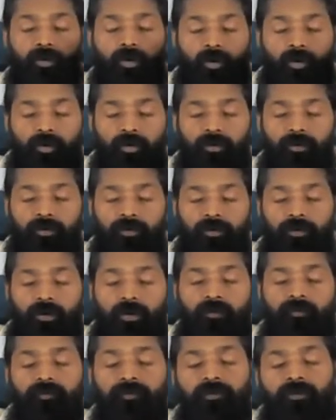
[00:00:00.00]
All
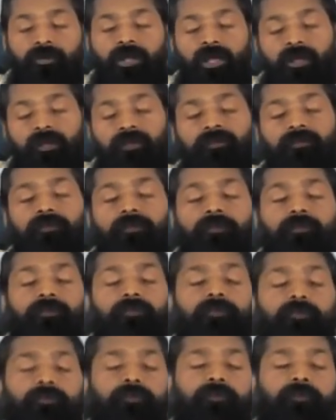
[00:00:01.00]
of your
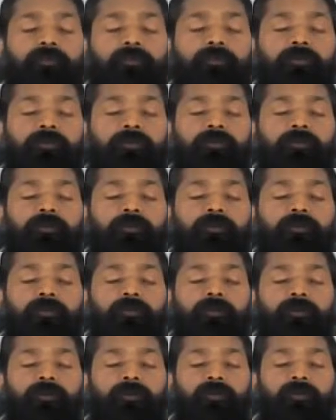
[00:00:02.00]
action
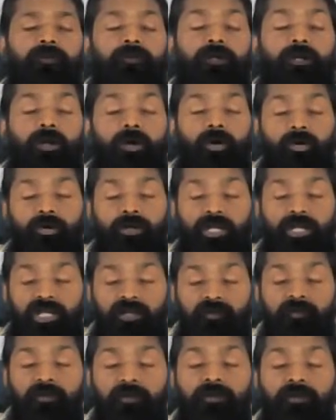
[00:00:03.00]
or
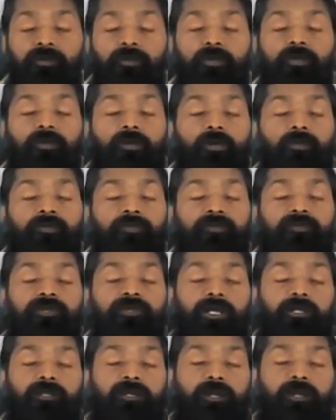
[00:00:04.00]
even your own
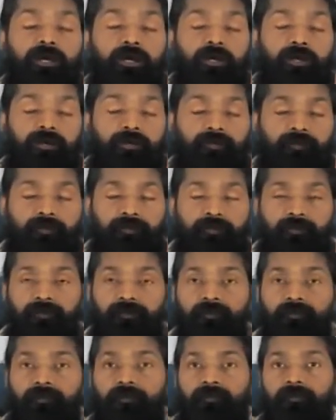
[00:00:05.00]
sadhana
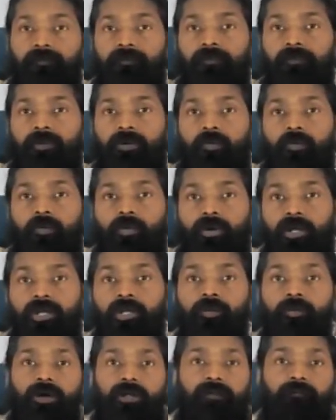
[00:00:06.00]
when
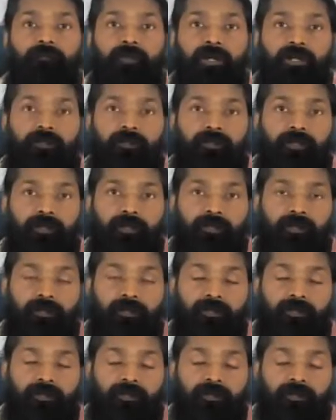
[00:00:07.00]
you are meditating
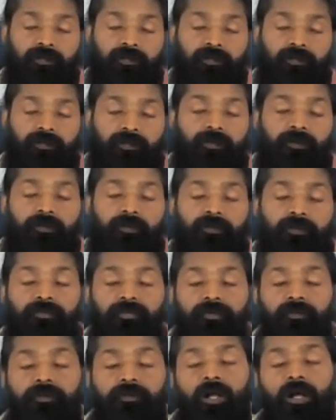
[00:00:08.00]

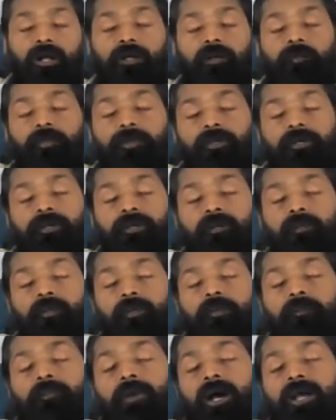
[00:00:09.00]
should not be
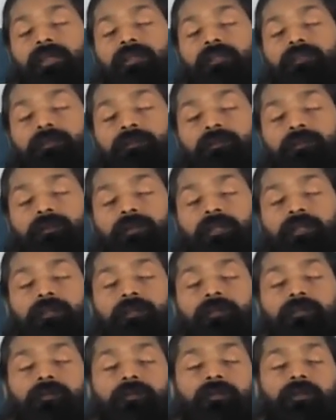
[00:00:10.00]
driven by the
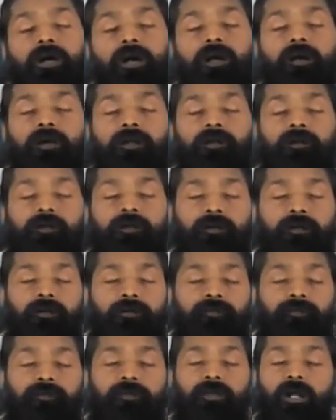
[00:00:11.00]
greed or hunger,
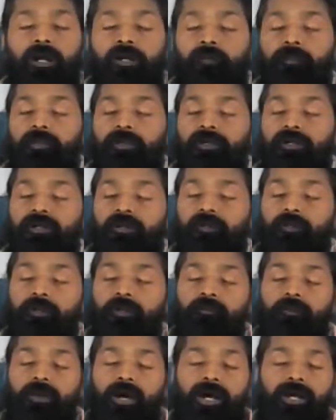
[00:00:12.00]
should not be
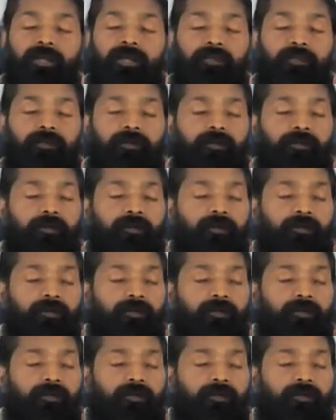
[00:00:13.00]
driven by the